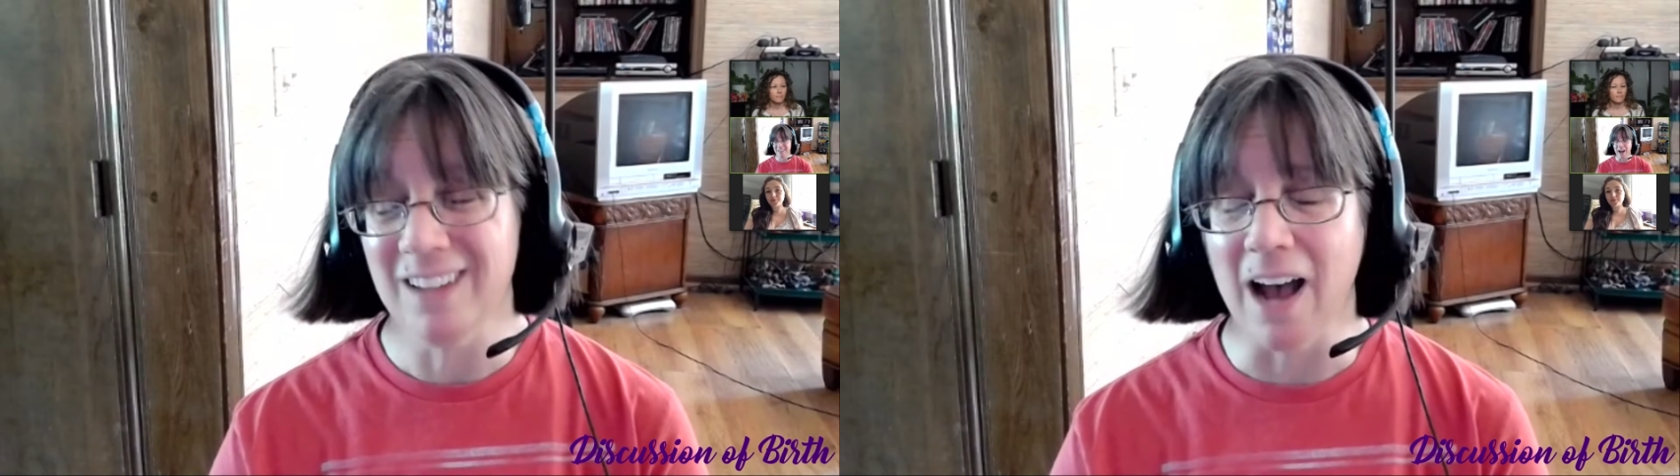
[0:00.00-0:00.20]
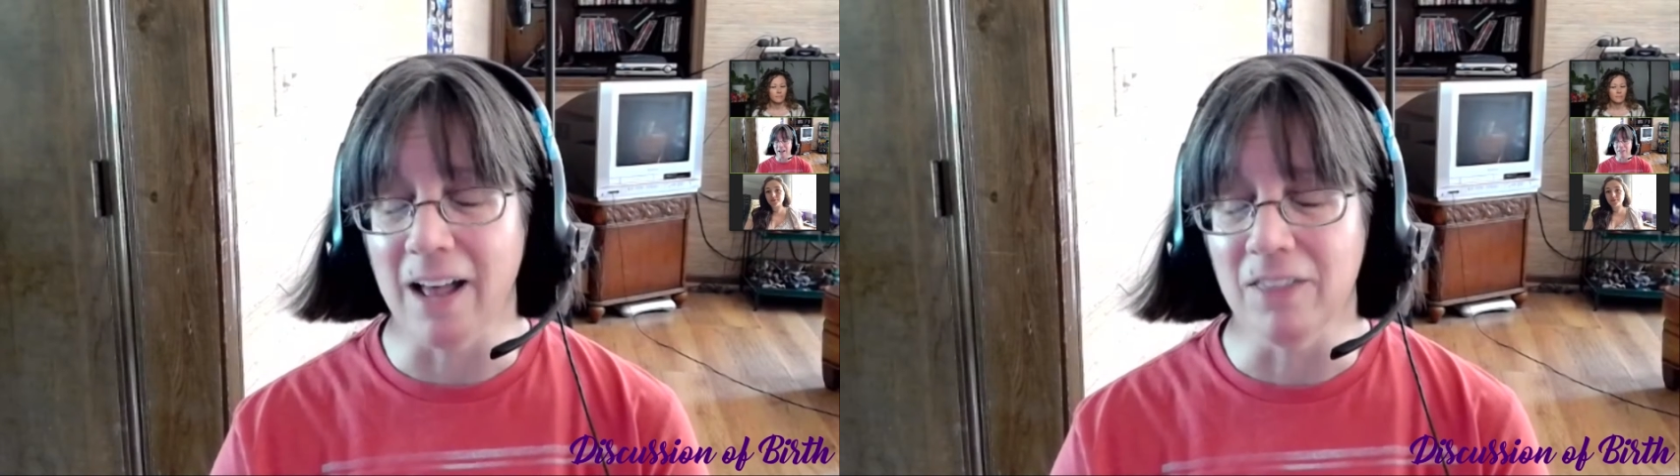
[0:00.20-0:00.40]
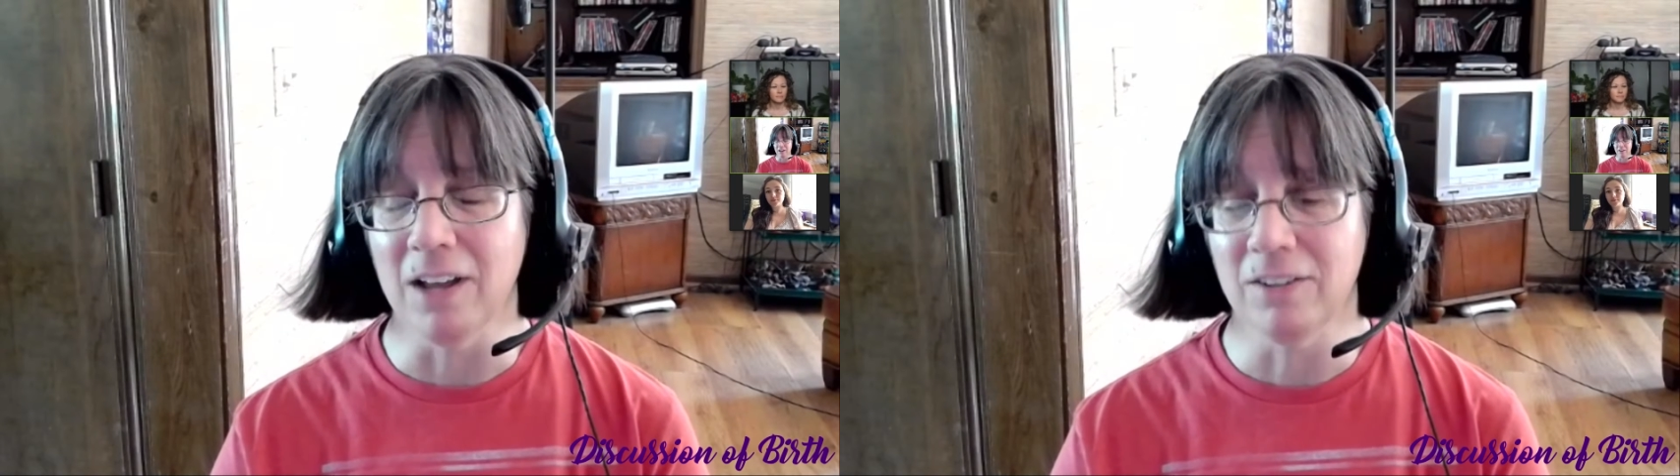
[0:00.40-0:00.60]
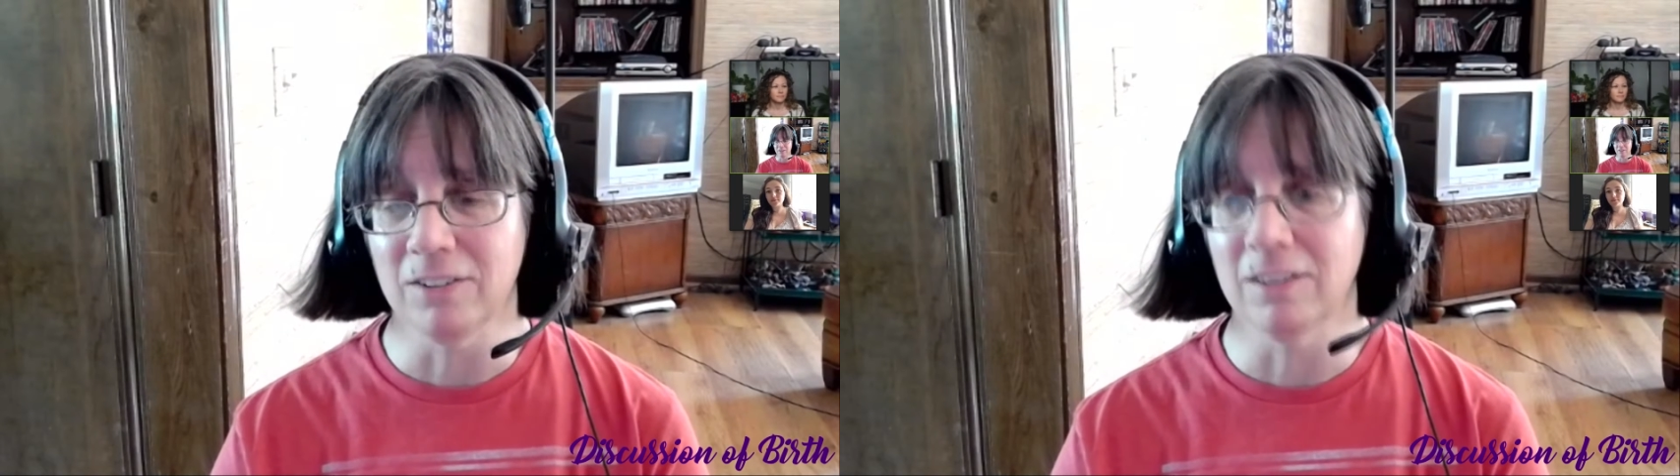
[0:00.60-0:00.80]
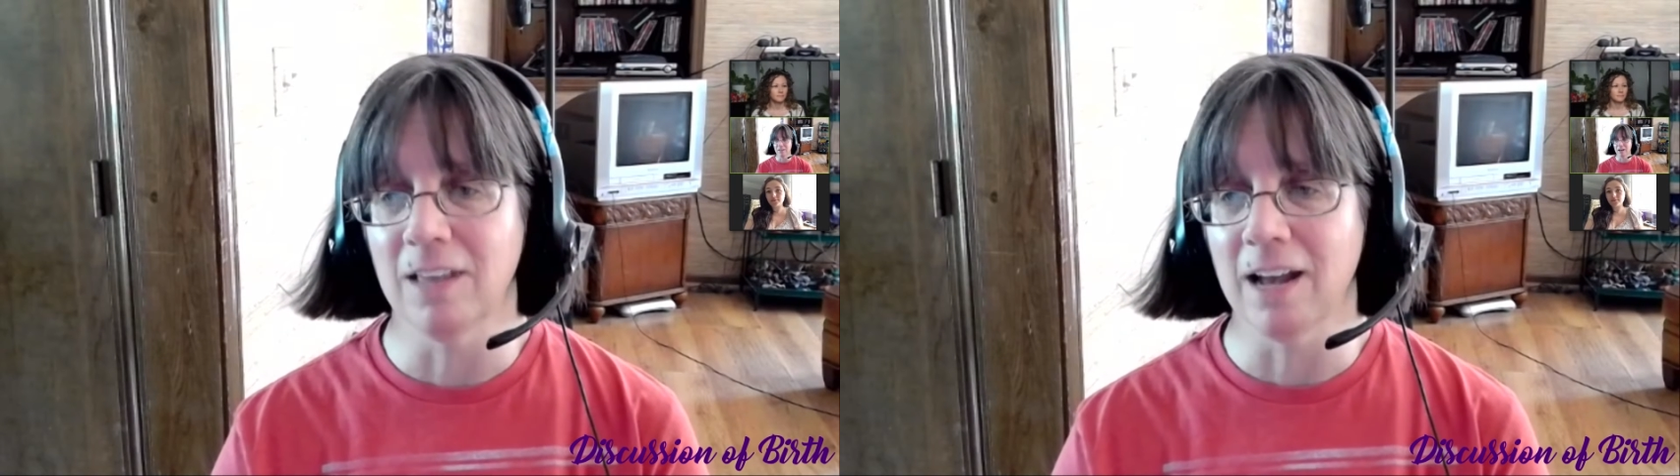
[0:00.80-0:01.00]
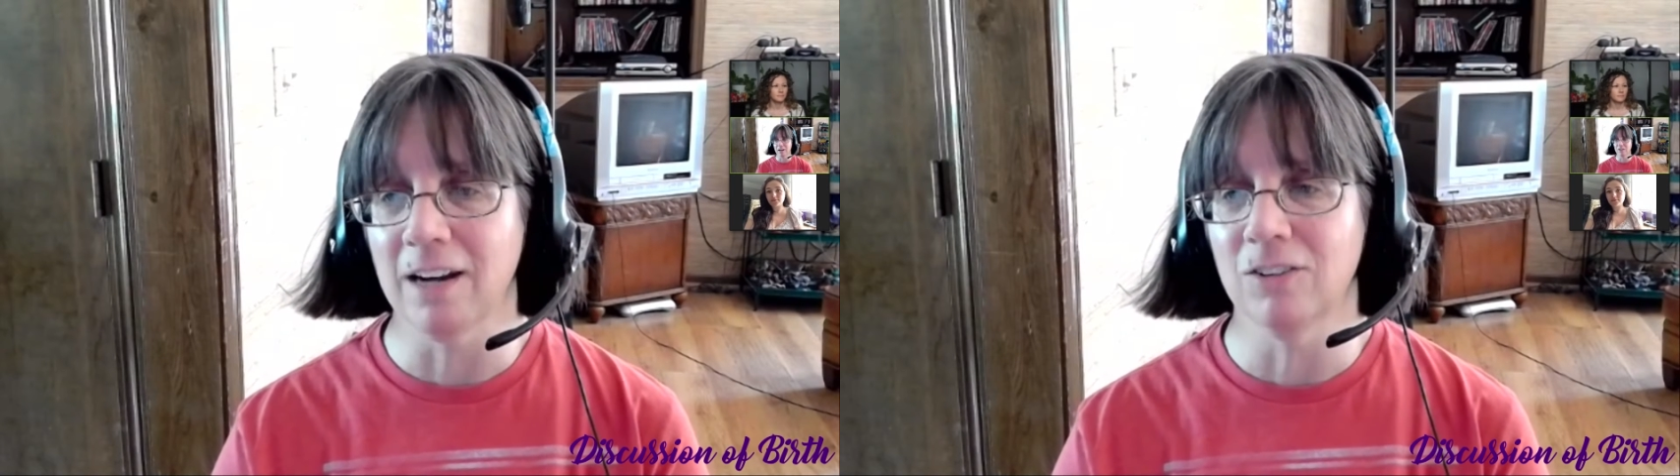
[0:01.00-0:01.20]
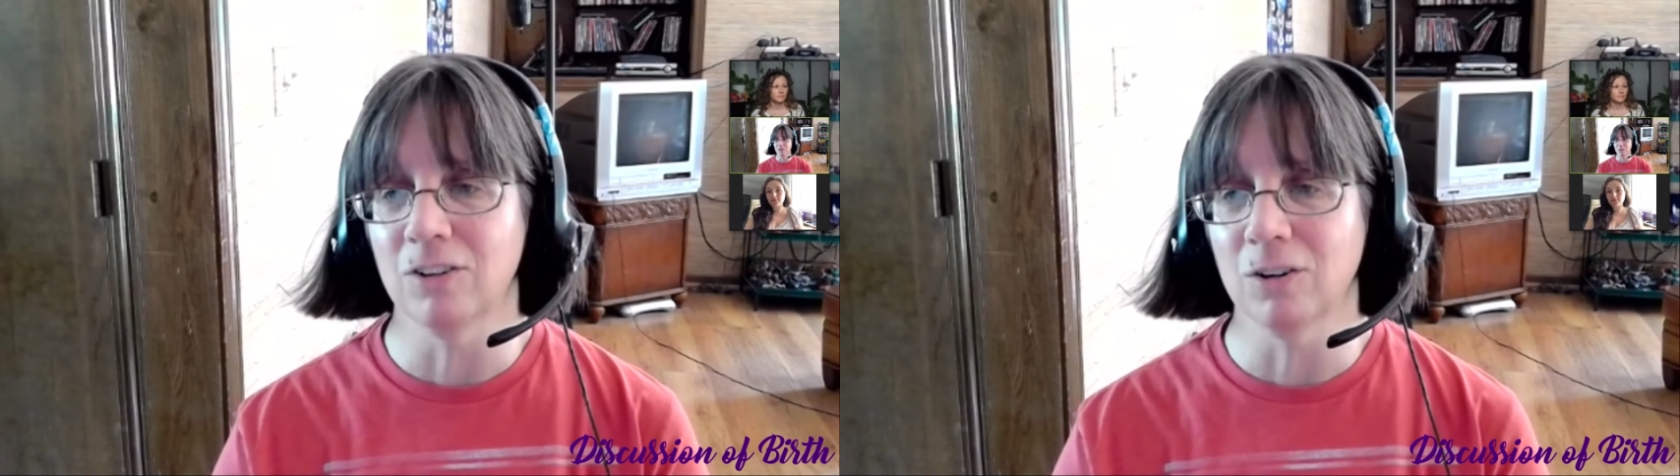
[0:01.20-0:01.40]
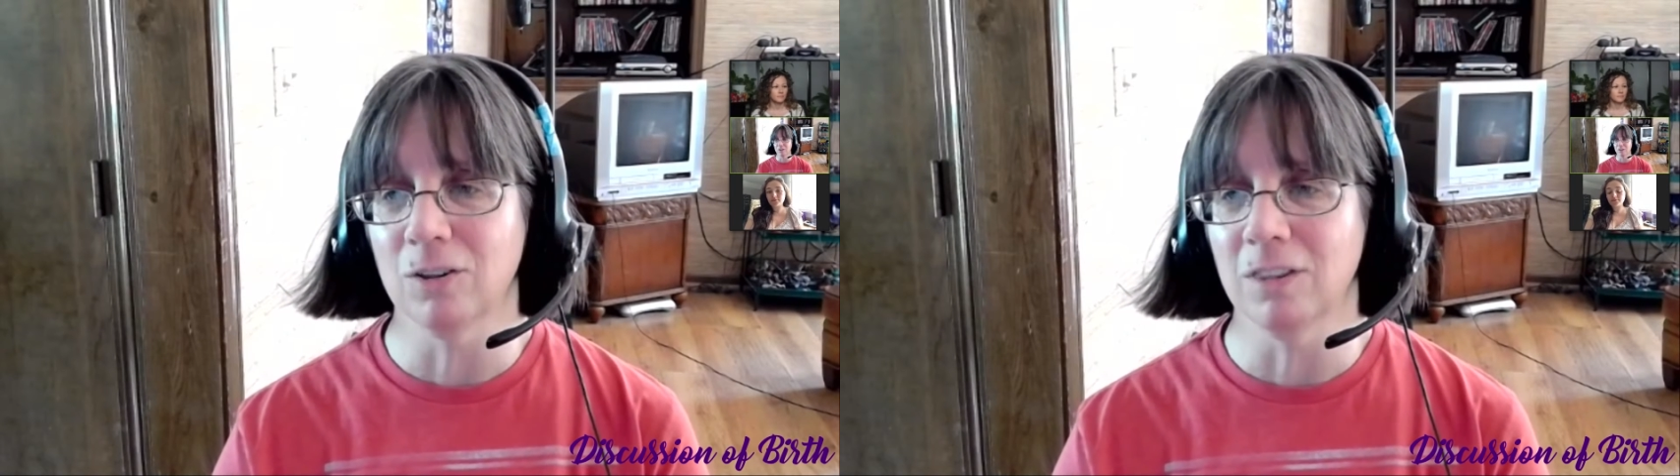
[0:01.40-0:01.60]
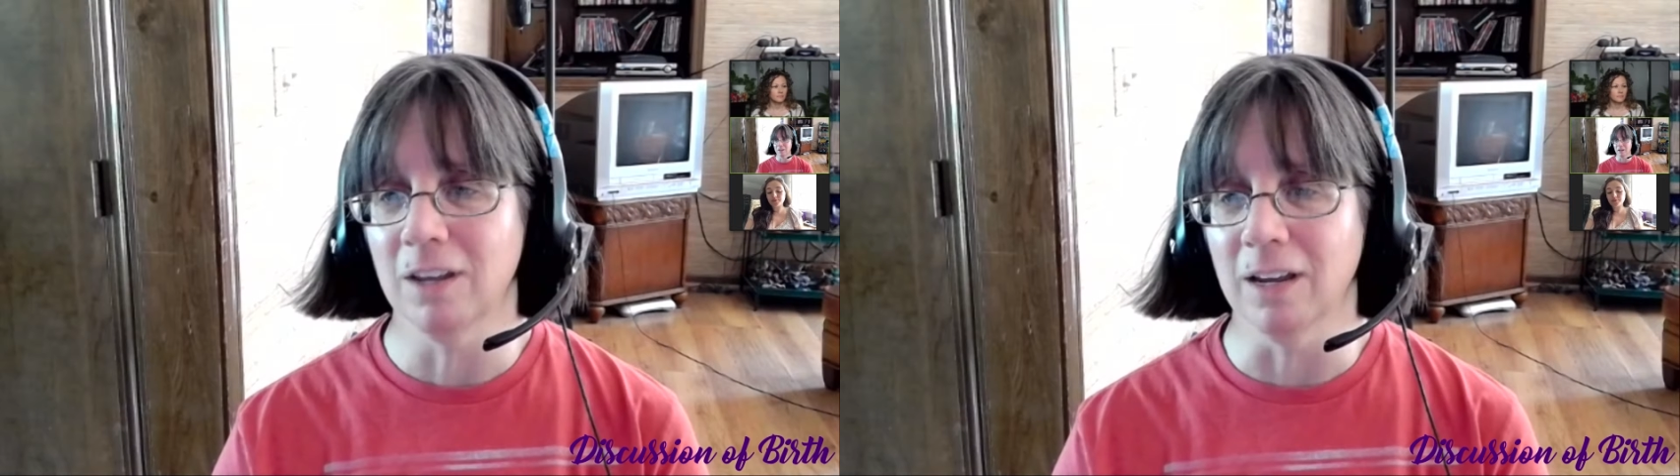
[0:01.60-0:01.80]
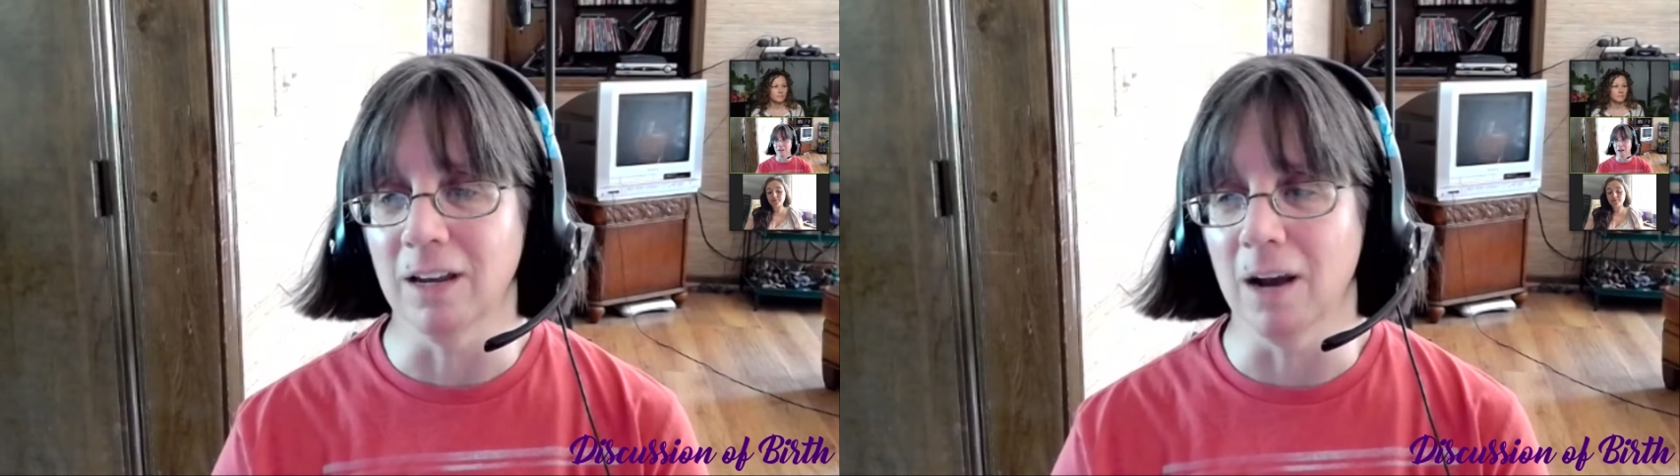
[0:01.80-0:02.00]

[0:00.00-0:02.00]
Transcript: yeah, that is a good thing.